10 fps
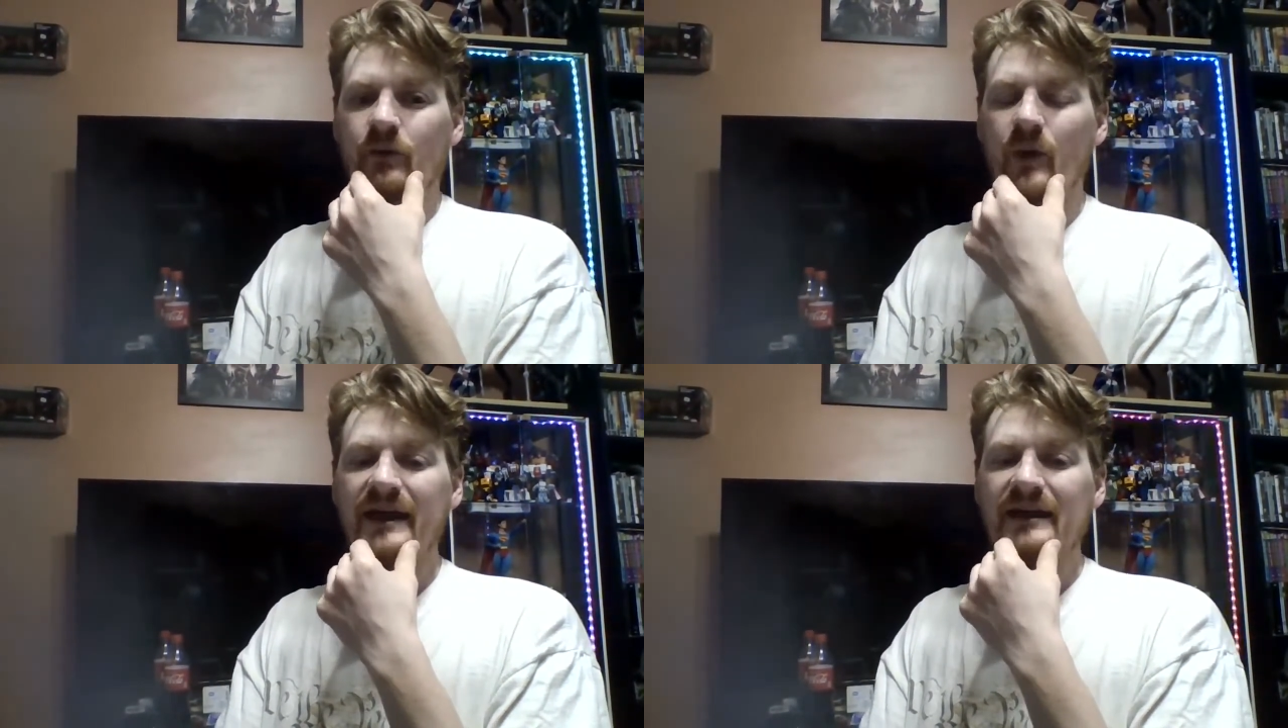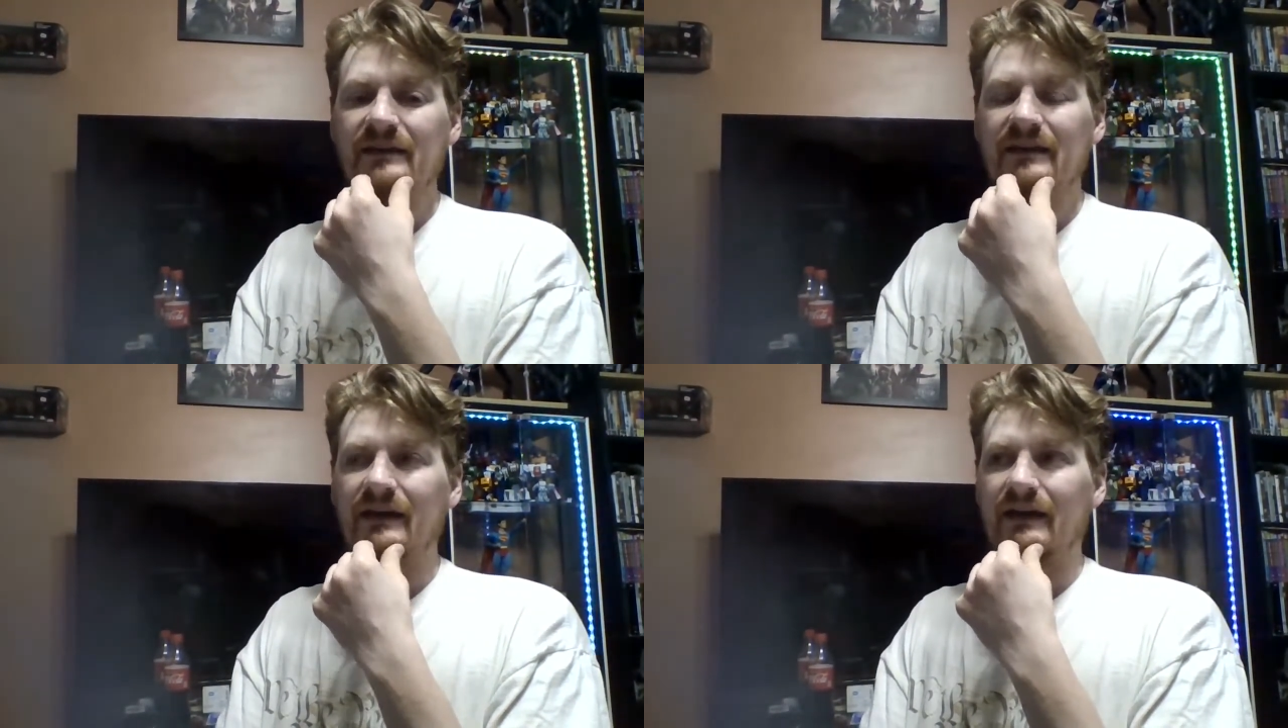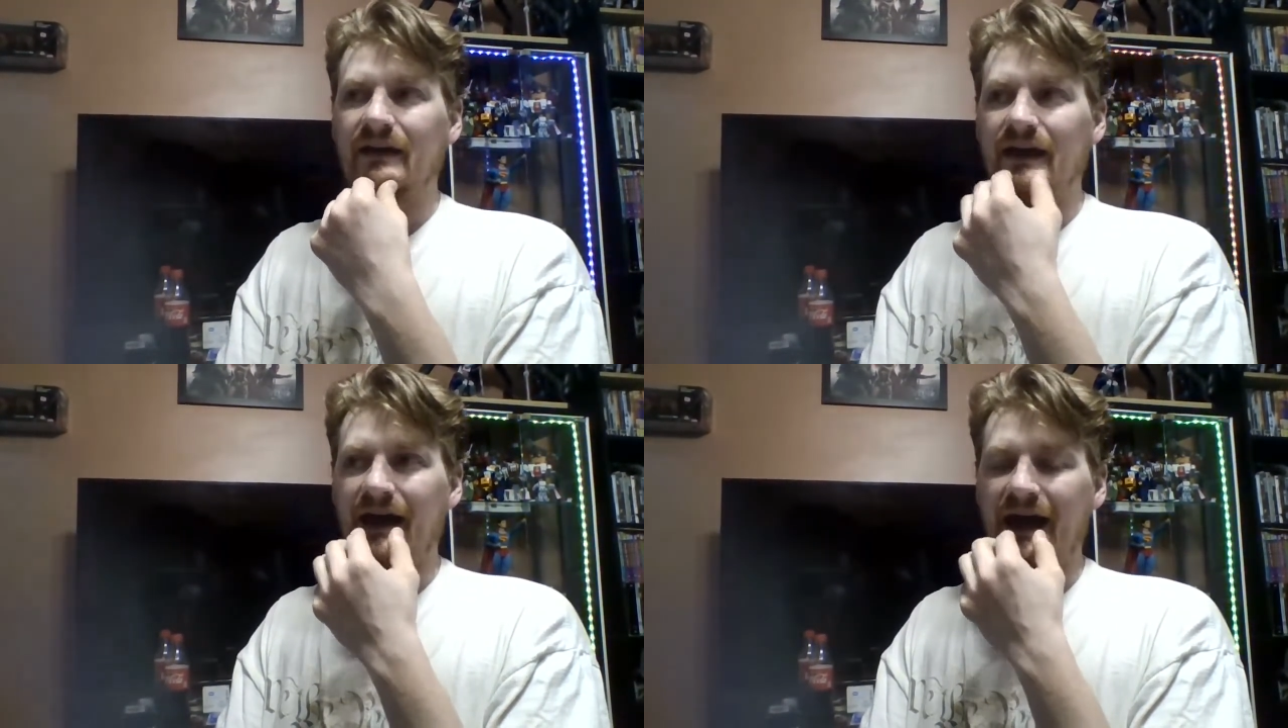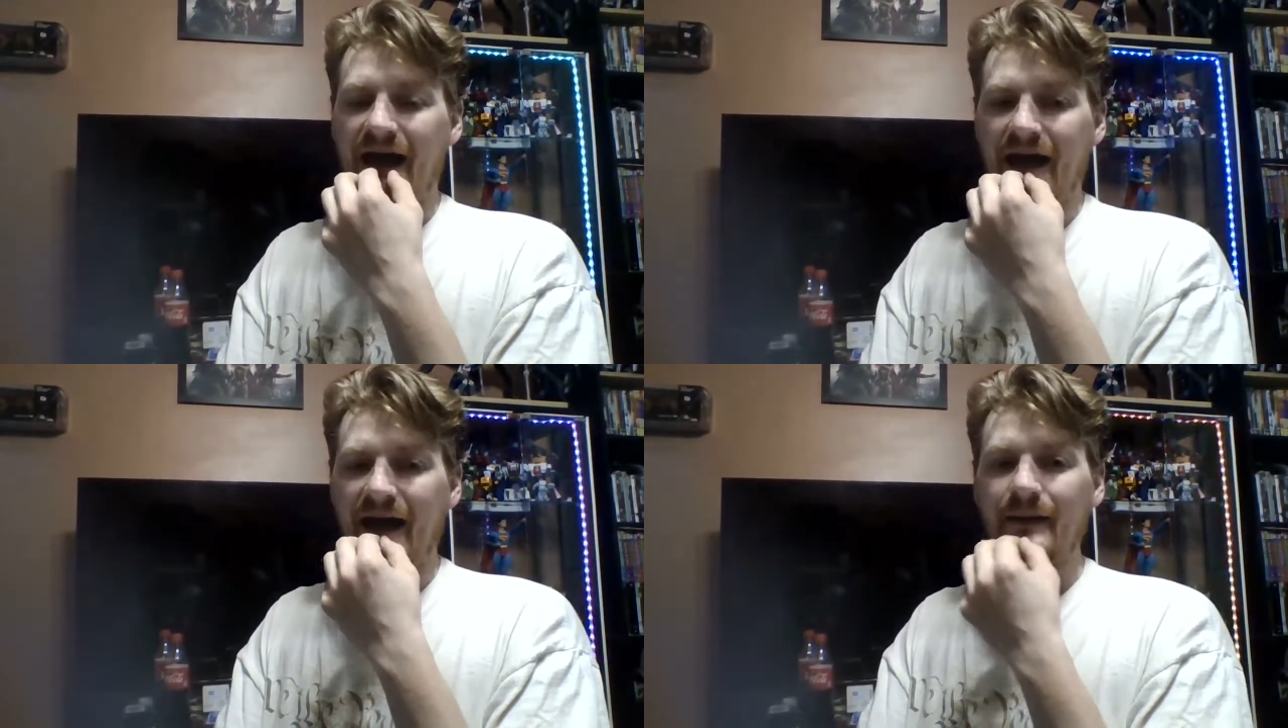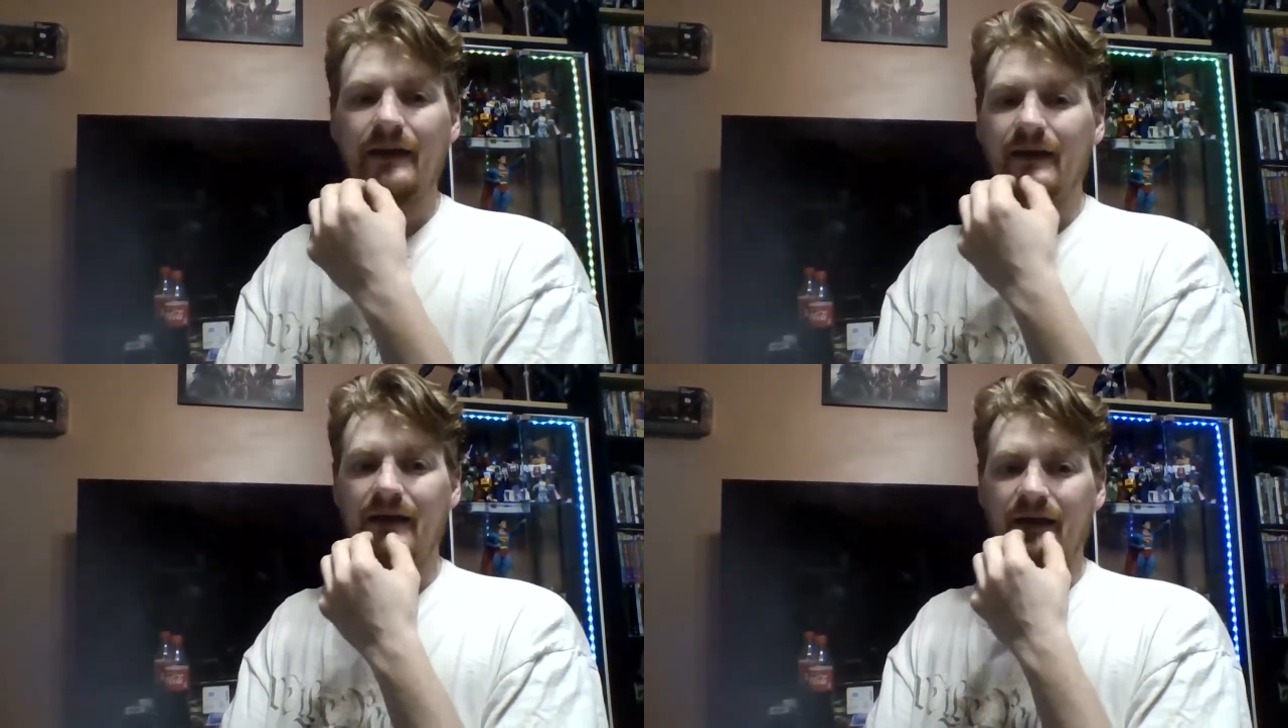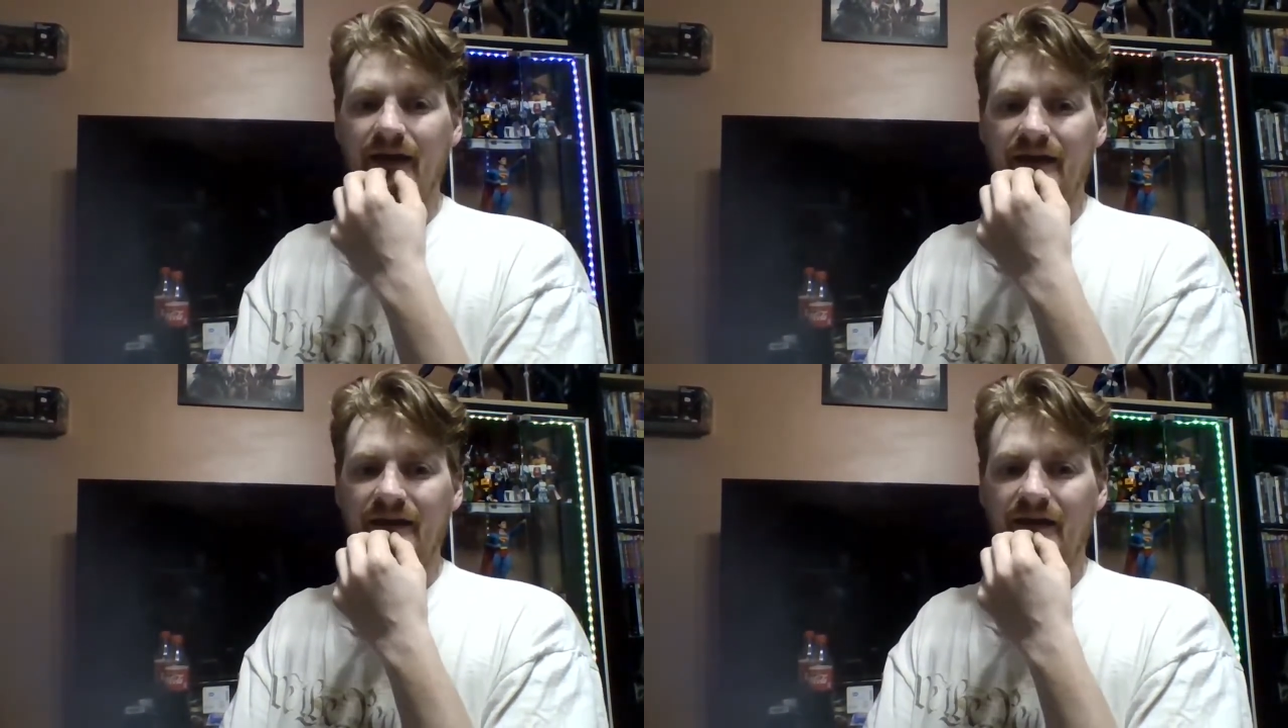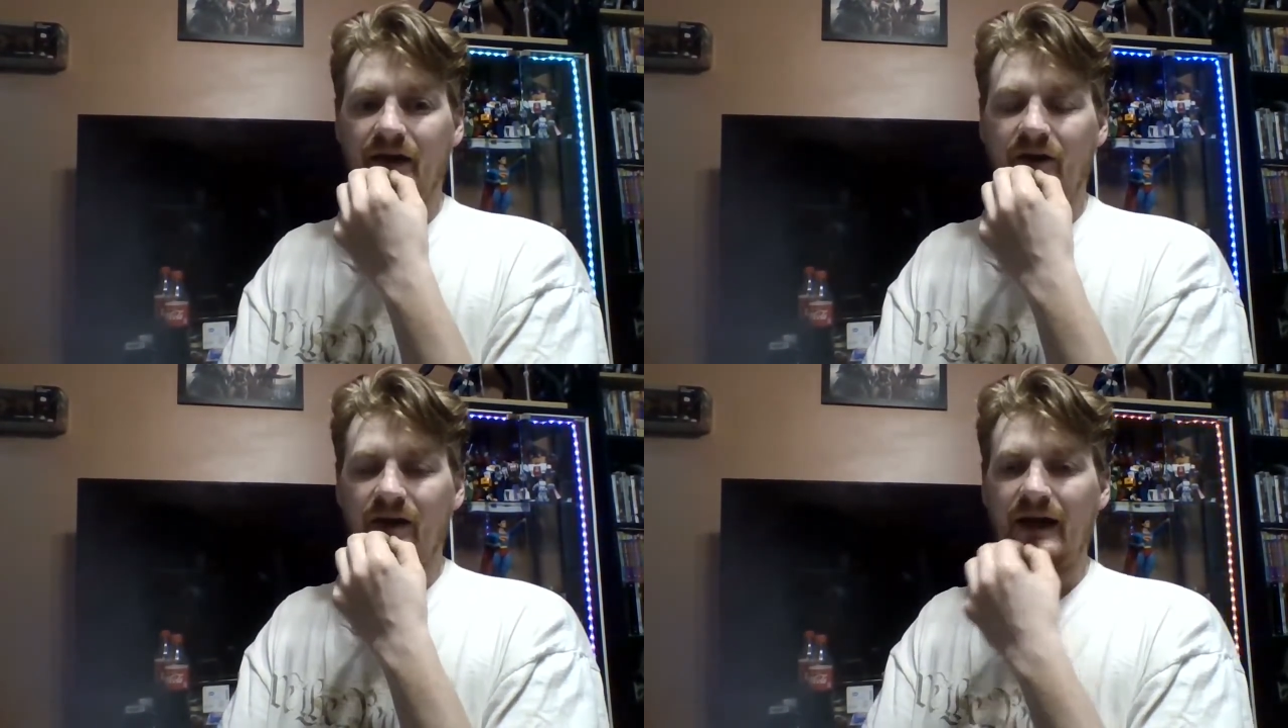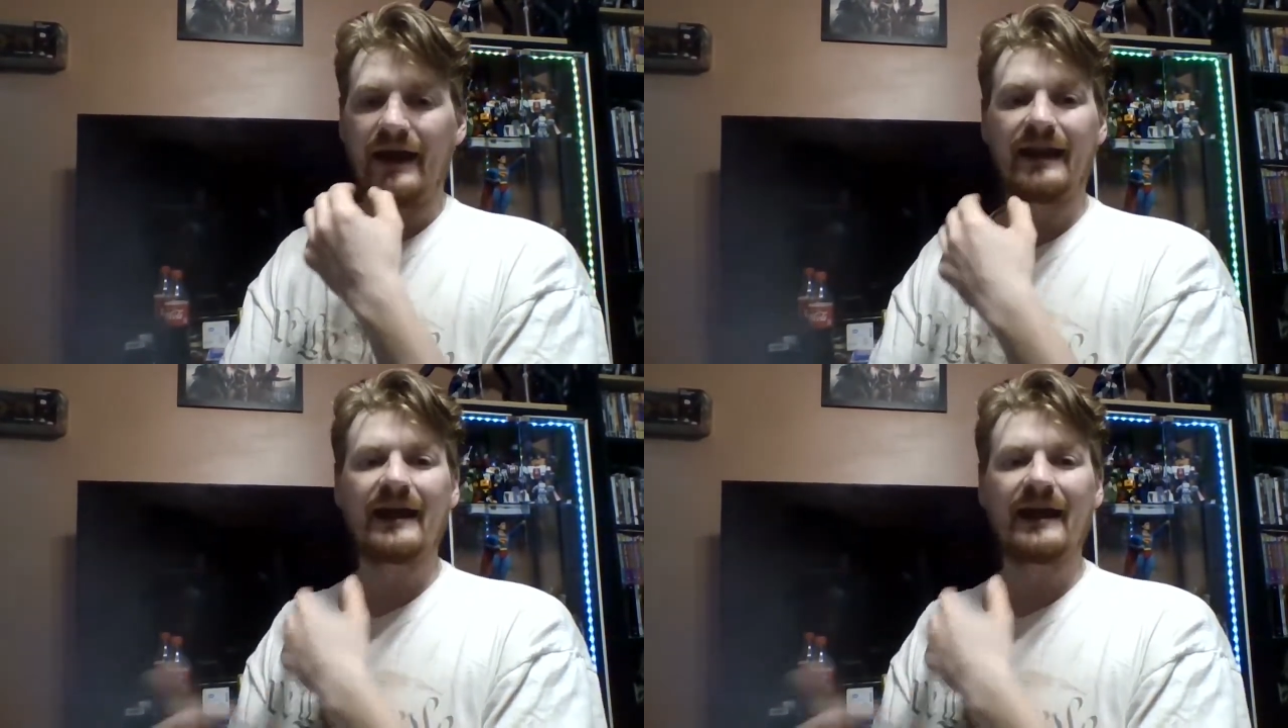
way I, and